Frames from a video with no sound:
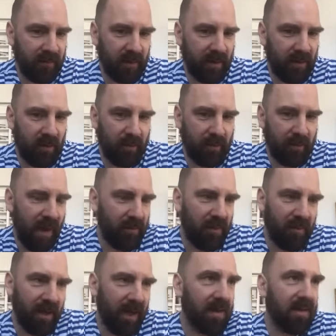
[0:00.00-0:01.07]
Or maybe
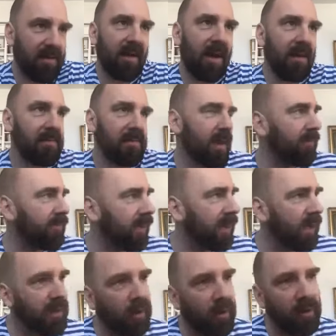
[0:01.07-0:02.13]
we can start something
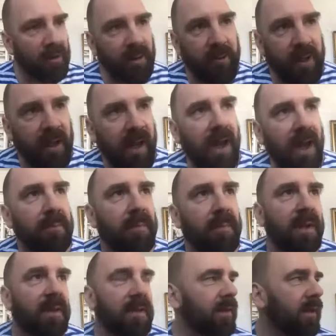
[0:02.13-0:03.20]
in autumn again,
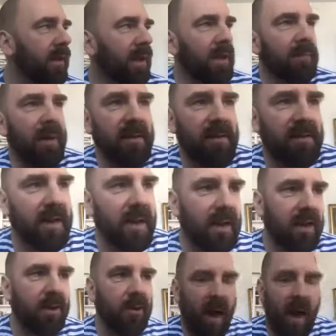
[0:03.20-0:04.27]
but still,
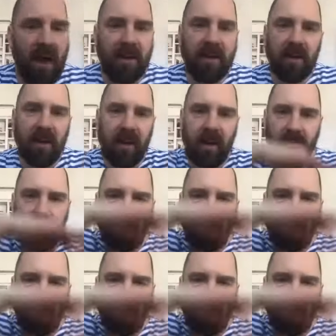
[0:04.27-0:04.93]
until how does,